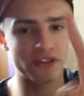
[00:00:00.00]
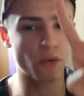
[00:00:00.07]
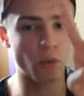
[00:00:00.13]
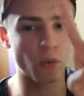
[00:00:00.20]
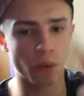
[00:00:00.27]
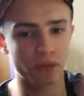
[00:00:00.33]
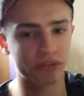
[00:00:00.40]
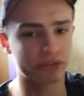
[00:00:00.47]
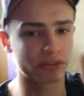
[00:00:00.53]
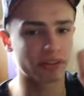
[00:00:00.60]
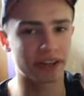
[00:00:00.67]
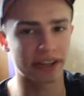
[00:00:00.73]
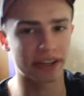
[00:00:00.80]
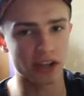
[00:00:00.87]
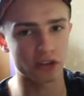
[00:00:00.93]
4,
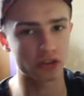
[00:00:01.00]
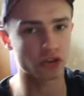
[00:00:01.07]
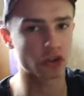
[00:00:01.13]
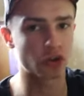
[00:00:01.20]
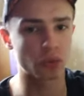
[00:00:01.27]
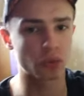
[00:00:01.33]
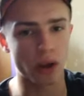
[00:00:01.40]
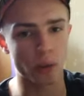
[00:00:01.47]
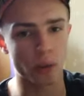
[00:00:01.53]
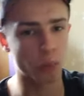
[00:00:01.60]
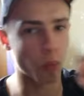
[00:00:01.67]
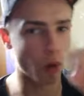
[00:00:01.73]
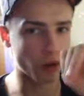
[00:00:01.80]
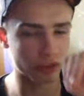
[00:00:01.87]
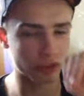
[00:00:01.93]
3, 2,
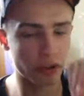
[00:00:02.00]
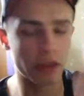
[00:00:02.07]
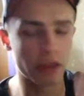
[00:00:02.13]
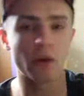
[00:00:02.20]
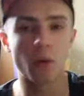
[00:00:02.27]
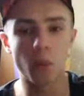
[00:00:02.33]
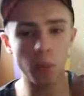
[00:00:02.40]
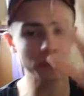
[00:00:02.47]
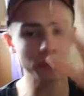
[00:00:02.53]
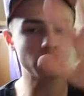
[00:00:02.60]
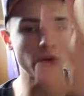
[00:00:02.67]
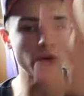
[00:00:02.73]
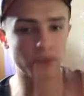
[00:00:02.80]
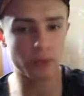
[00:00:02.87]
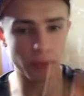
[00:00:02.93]
1. Always do the
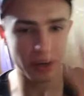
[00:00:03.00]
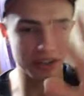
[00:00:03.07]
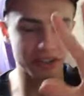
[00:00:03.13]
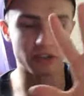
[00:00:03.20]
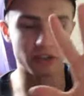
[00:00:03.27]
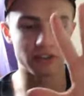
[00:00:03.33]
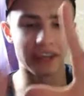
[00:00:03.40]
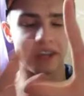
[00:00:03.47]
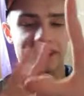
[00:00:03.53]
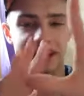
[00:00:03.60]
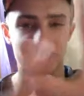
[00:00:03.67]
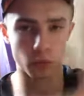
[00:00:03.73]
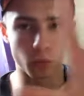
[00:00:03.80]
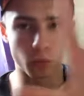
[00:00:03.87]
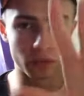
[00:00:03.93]
questions in
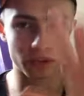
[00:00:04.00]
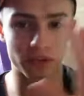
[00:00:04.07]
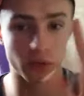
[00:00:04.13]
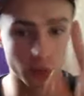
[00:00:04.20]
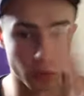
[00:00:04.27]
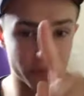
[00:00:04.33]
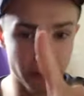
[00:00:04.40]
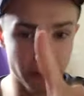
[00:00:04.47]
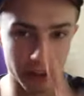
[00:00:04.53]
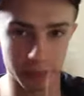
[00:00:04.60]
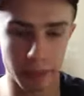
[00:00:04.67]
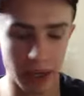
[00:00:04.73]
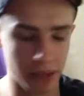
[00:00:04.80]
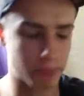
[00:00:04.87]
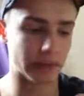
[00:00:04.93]
that order in the
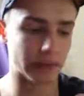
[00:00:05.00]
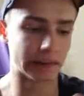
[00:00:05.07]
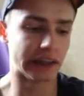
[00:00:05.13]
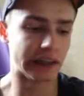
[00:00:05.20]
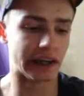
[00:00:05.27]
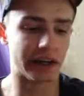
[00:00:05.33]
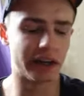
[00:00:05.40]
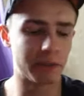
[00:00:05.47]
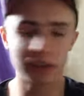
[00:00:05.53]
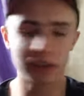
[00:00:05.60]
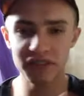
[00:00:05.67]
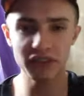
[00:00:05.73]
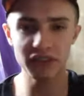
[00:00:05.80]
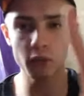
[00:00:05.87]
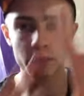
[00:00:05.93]
first paper.
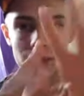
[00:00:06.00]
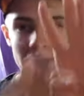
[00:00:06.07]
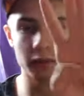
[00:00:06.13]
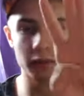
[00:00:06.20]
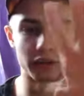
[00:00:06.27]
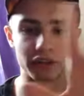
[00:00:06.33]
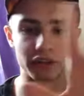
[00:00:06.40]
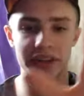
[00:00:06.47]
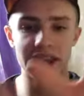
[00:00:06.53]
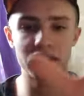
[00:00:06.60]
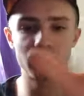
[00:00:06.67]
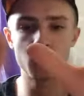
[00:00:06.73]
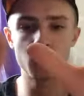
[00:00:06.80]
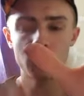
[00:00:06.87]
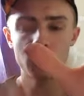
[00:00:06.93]
Because if you do it backwards,
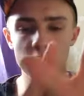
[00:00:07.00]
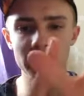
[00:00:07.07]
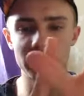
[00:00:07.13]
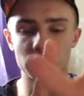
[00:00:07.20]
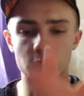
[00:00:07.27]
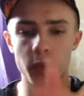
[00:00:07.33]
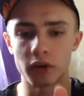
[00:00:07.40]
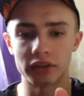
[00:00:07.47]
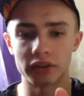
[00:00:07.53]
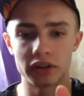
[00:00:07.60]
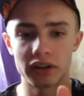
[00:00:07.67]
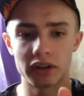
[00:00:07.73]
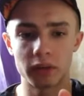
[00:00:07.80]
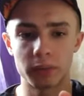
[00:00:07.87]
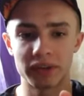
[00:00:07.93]
then your longest one,
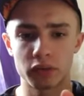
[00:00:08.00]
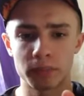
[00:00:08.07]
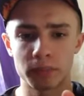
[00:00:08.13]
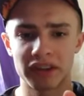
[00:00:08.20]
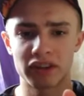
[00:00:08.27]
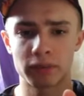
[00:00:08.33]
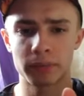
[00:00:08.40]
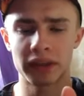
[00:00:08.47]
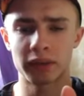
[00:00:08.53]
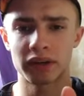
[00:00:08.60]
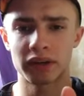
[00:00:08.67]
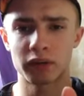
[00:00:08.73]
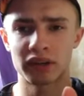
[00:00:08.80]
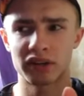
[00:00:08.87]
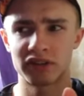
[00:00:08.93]
which you get to spend
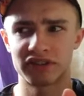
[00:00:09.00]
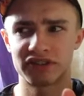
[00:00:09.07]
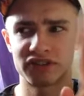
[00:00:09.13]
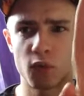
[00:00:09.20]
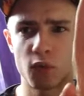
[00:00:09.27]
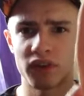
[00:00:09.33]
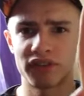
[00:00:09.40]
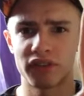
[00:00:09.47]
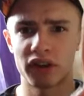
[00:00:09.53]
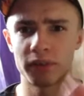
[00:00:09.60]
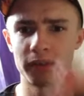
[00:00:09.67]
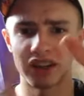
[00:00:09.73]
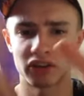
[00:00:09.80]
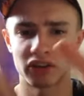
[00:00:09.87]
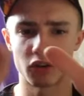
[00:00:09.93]
about
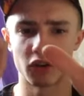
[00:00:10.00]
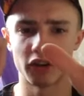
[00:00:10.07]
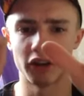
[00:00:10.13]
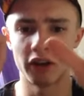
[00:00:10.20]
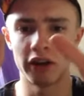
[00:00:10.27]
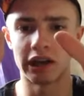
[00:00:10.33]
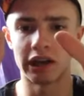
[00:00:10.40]
45 minutes on,